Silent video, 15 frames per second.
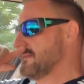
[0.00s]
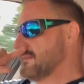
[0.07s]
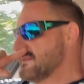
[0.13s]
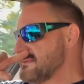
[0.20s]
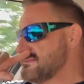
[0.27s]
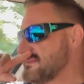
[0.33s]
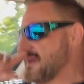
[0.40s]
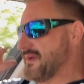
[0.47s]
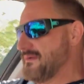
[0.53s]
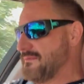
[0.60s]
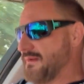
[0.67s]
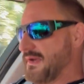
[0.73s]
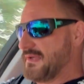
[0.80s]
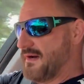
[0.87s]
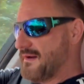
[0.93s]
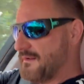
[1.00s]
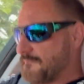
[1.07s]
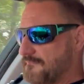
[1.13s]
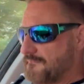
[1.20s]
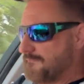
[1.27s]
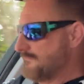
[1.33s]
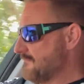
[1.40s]
So I can't,
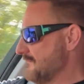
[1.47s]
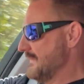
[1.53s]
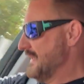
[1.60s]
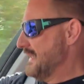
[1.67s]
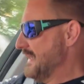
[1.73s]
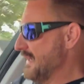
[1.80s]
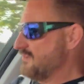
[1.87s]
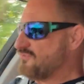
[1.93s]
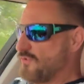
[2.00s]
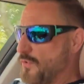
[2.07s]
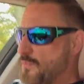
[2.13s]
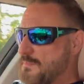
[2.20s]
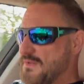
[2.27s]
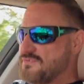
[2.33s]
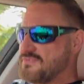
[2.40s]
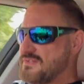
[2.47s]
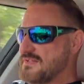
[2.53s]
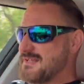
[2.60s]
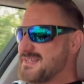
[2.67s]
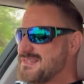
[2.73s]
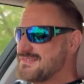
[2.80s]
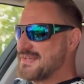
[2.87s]
it's almost in
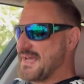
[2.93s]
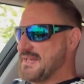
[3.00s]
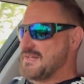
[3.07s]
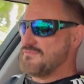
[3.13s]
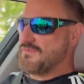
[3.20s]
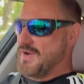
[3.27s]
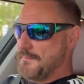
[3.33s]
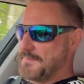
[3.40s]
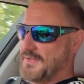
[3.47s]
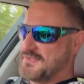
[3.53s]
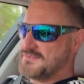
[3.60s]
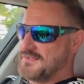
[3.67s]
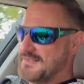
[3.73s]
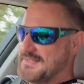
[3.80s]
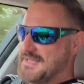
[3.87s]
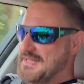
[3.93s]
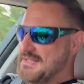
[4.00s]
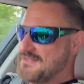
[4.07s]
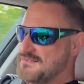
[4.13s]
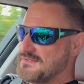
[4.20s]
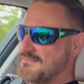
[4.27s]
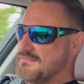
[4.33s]
exactly the right place I need
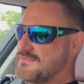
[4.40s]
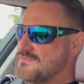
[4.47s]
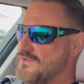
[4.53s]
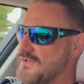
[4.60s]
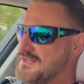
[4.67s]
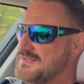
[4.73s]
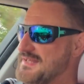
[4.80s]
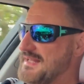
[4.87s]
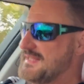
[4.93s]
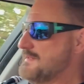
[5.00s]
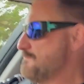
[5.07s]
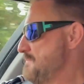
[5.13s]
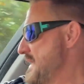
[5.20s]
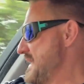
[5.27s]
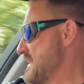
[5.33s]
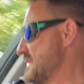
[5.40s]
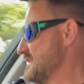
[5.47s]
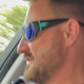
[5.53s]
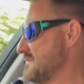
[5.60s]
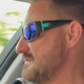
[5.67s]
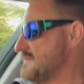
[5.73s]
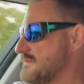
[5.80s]
it, so it's not exactly a big
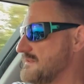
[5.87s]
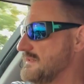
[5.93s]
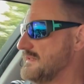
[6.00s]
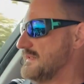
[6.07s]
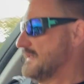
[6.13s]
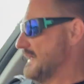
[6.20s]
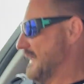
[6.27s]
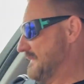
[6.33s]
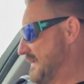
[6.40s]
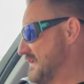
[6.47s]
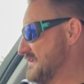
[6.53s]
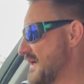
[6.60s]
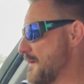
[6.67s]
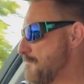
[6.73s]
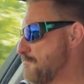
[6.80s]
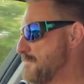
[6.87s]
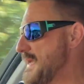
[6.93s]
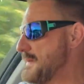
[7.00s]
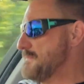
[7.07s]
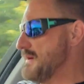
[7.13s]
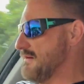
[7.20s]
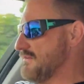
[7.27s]
issue. And these are
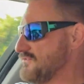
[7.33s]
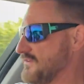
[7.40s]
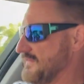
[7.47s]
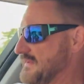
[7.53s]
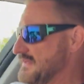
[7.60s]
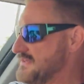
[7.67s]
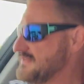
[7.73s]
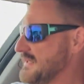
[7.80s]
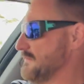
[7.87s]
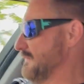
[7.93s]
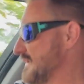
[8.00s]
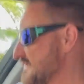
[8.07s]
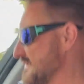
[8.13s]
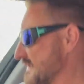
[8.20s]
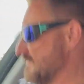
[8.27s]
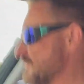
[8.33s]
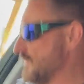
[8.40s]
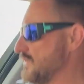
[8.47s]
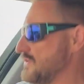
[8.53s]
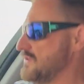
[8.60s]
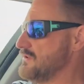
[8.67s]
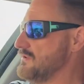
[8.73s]
big mirrors on these anyway, so they've got
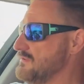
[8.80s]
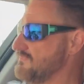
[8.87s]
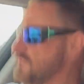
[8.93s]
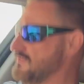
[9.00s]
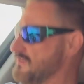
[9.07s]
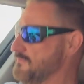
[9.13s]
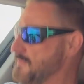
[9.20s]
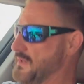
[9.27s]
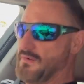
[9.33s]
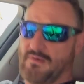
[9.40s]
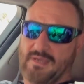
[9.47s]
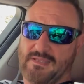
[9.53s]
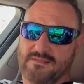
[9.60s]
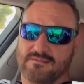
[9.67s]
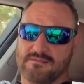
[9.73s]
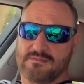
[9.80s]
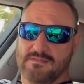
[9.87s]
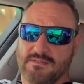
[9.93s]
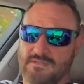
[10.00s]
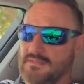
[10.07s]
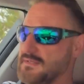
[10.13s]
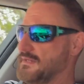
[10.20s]
a good view of behind.
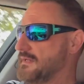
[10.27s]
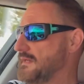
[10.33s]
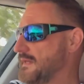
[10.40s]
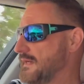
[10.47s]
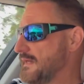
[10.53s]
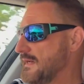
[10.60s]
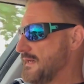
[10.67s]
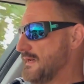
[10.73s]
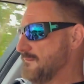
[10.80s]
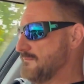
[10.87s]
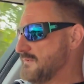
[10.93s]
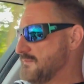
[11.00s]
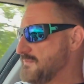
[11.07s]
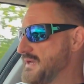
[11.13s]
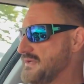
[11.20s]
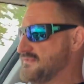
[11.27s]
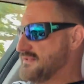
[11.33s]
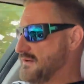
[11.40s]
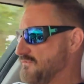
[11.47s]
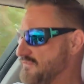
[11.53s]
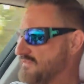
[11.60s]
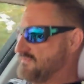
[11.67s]
Compared to the
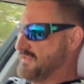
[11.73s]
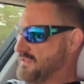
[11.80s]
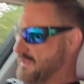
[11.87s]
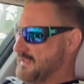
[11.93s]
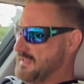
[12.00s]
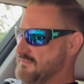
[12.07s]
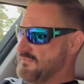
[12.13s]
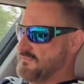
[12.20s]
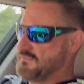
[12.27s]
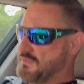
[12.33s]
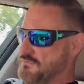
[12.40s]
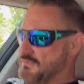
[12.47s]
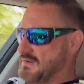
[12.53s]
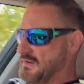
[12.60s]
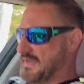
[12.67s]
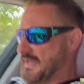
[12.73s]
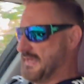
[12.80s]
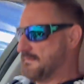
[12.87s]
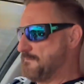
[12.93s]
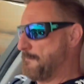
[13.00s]
old E53 I had.